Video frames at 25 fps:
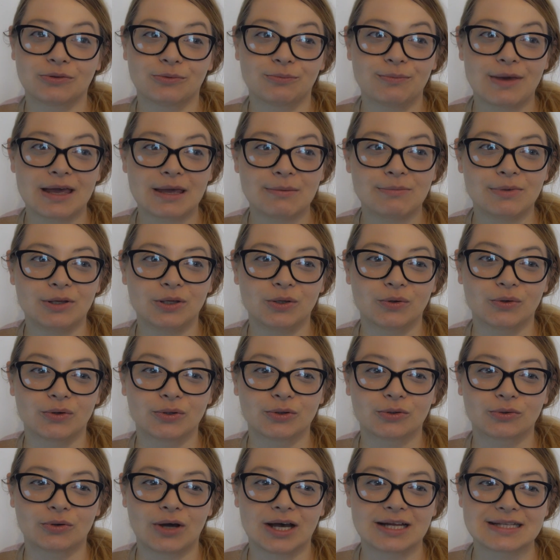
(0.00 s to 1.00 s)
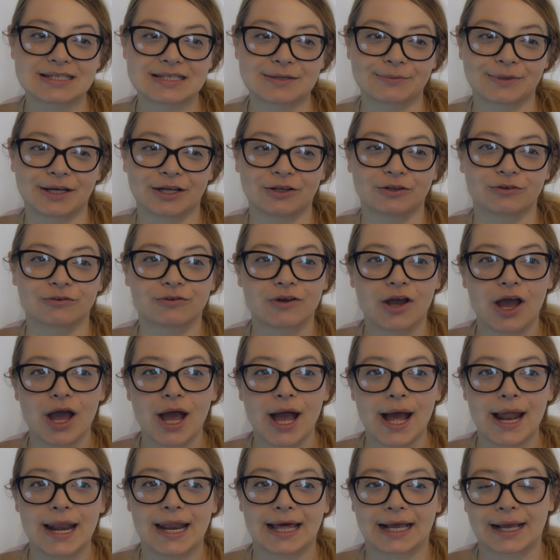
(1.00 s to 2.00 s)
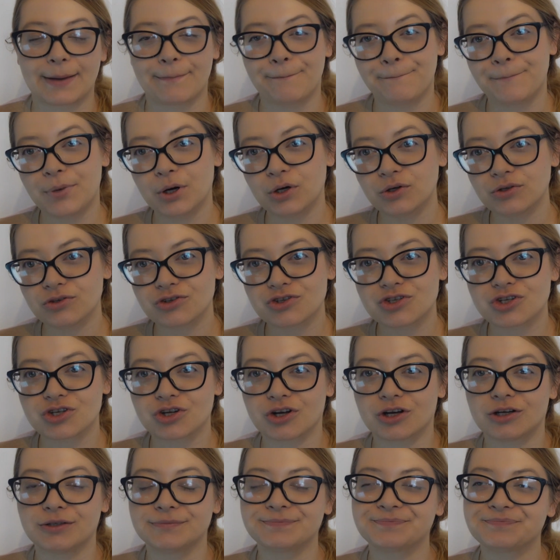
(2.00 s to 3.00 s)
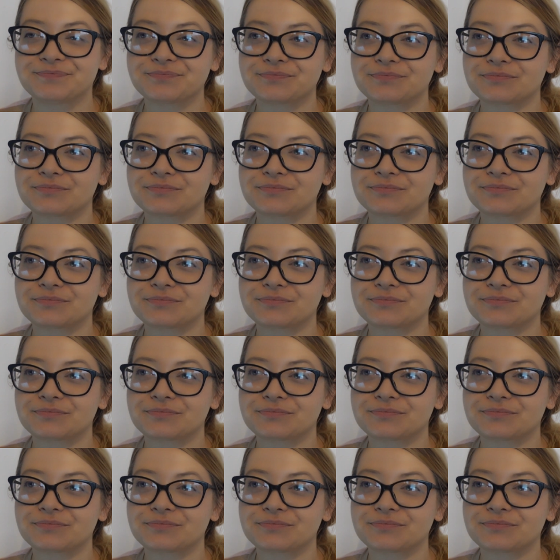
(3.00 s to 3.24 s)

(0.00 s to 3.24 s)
maybe you want to add some kind of like a poncho,